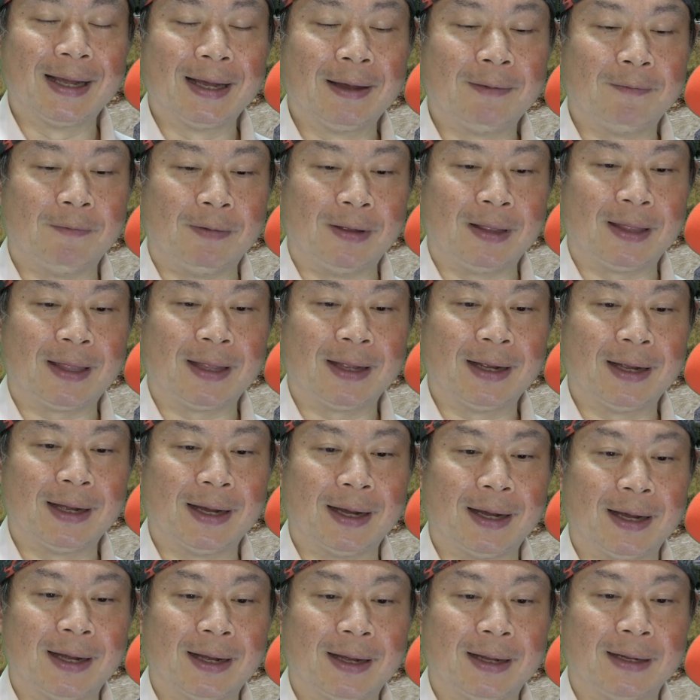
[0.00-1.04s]
with
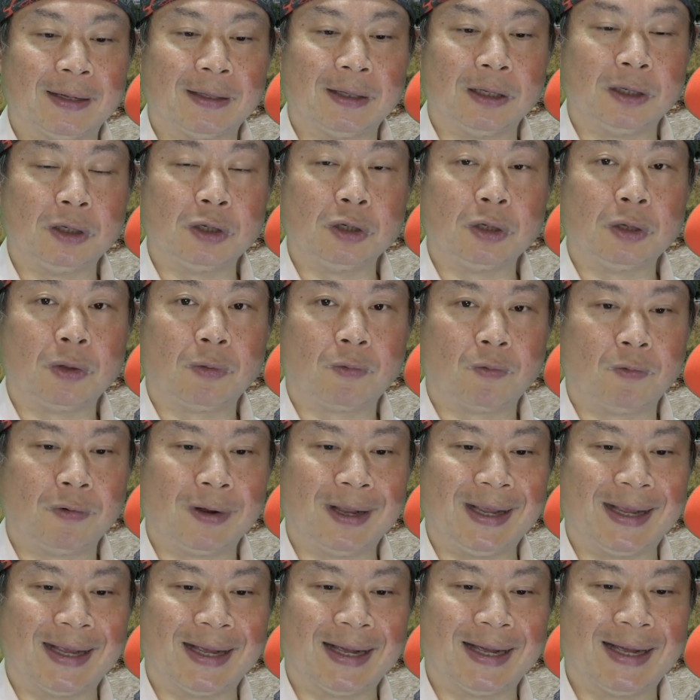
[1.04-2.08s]
digit
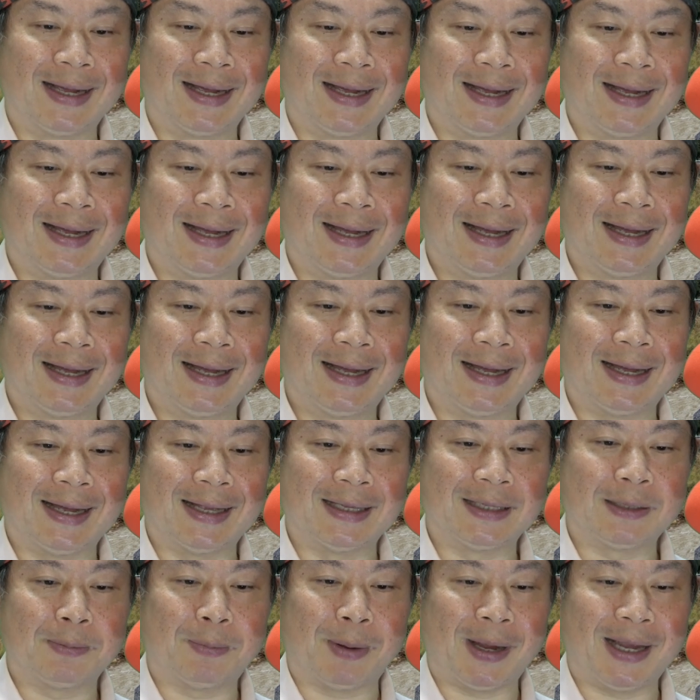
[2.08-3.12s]
3
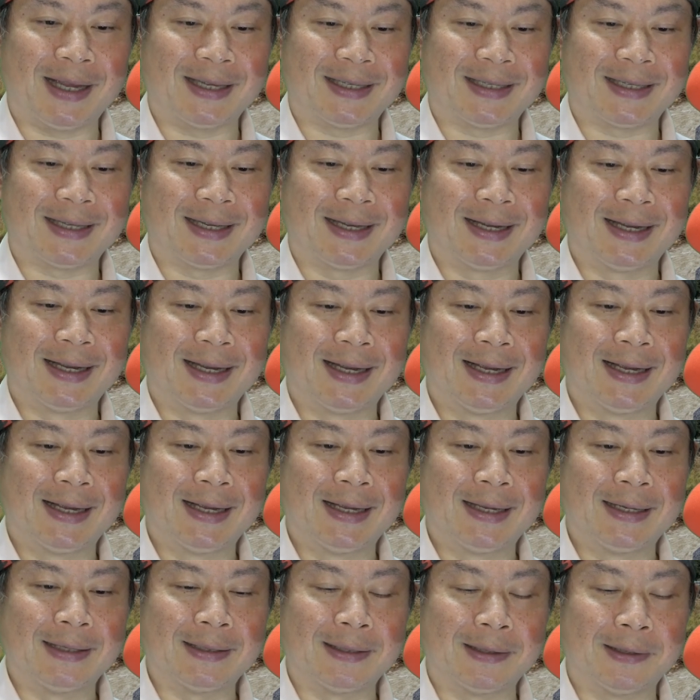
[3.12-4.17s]
and space.
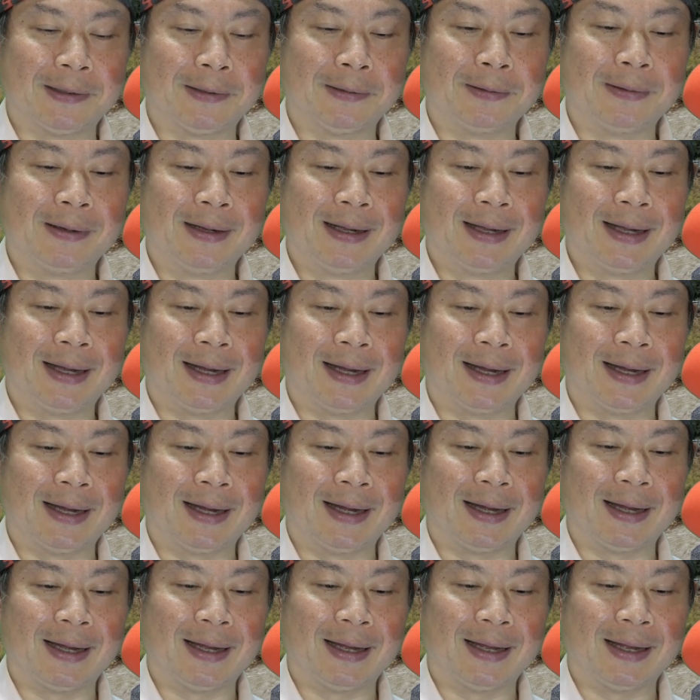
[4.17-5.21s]
So
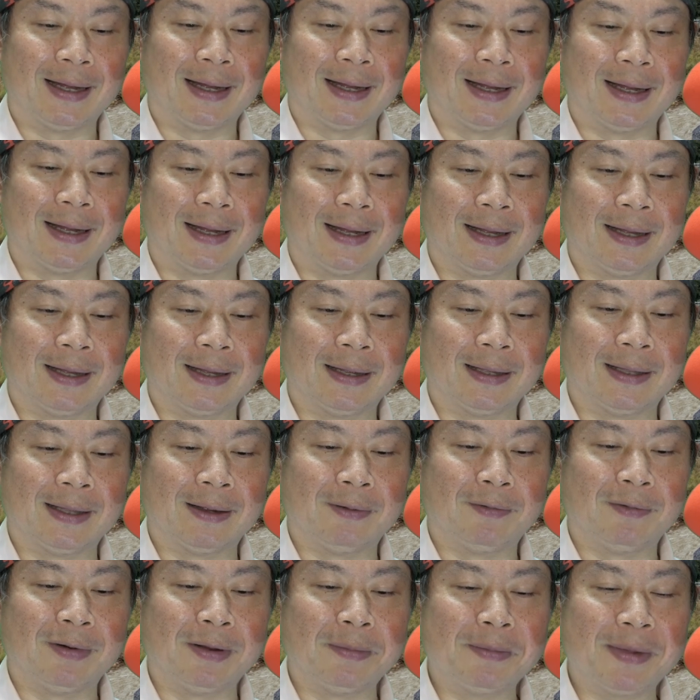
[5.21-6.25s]
the
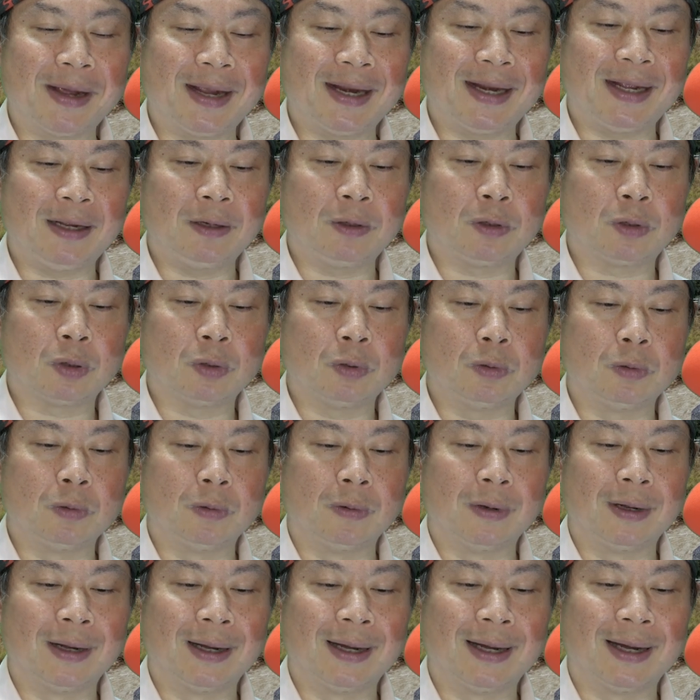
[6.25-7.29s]
remaining 2,
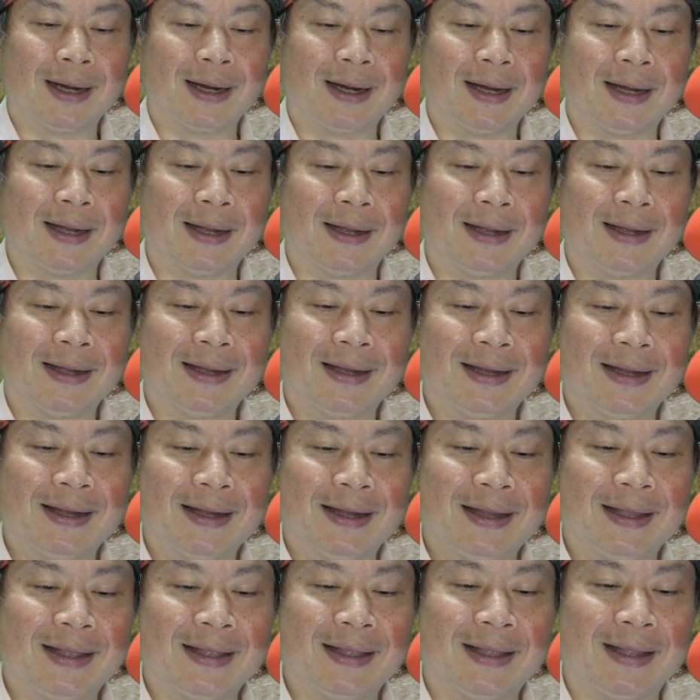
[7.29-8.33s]

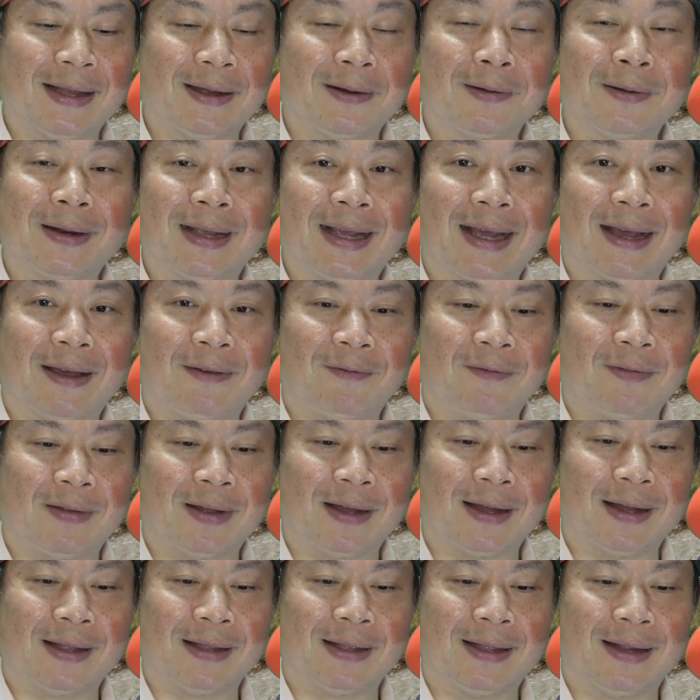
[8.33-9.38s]
they only have
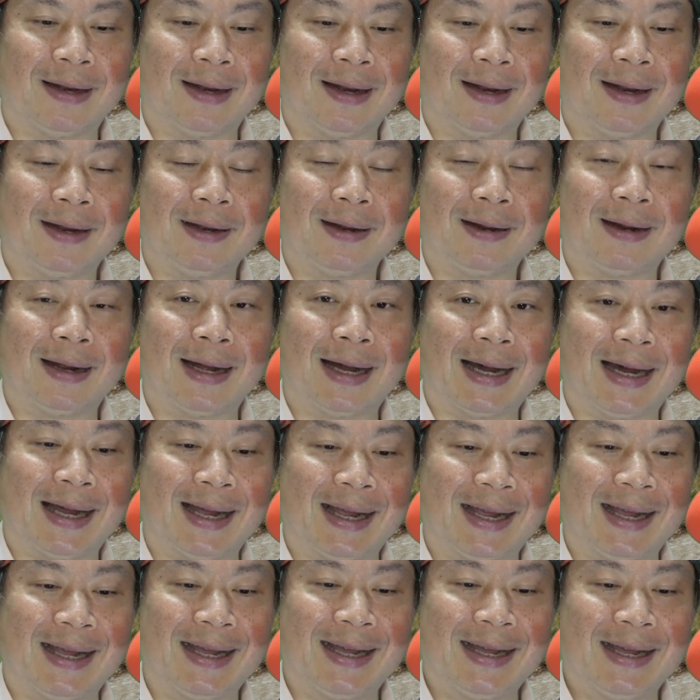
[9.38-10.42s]
the letter
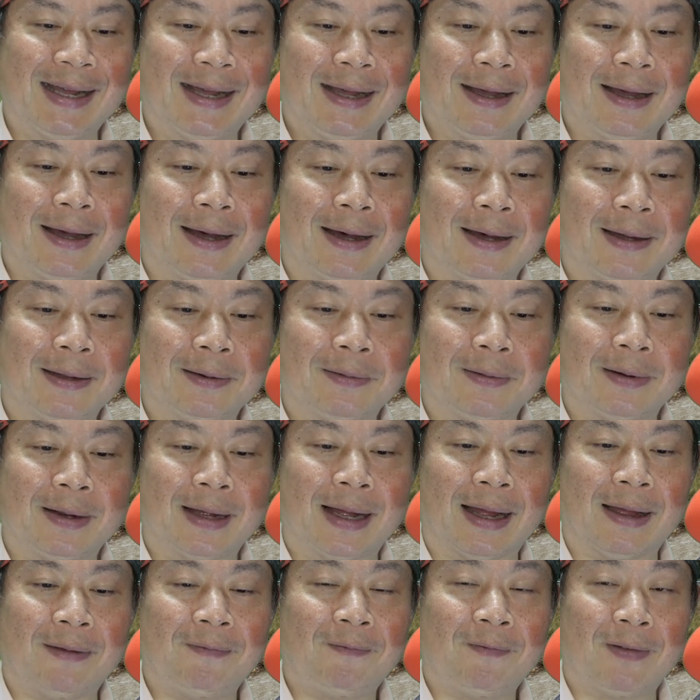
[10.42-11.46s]
I.
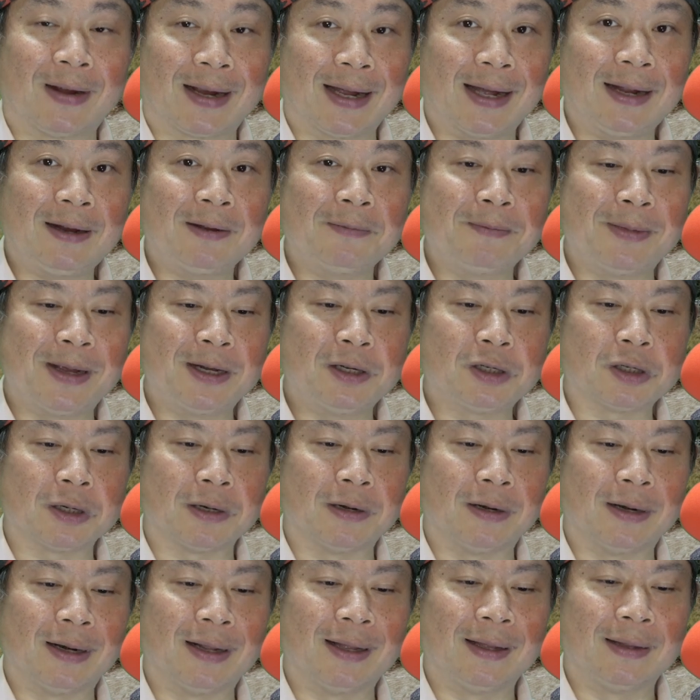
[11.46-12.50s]
I forgot to
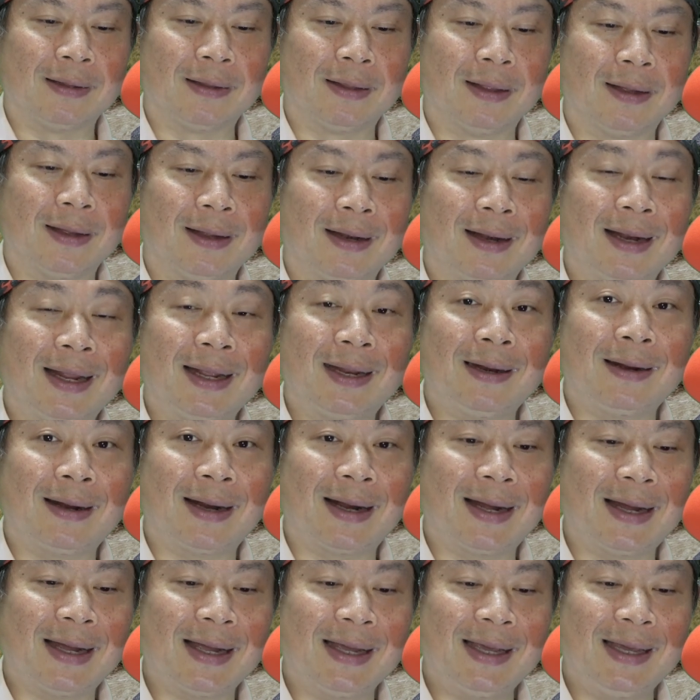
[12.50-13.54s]
mention that the letter
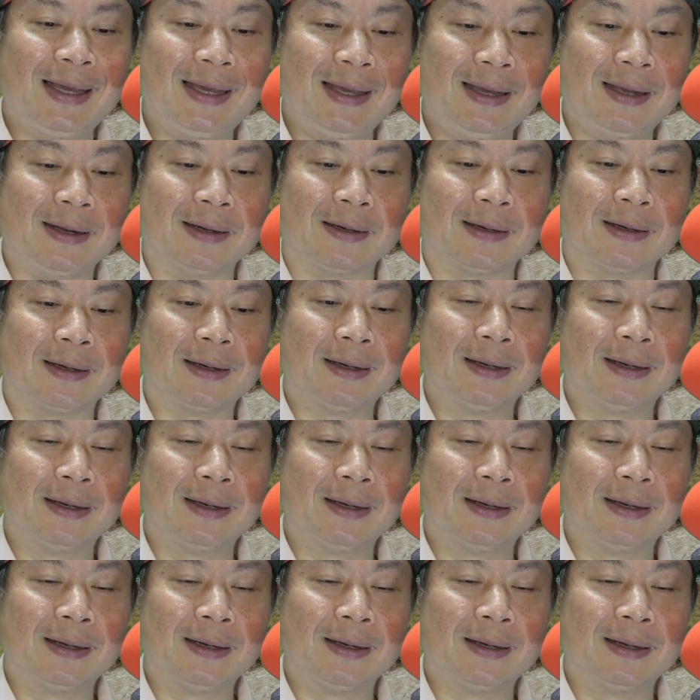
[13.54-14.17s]
I here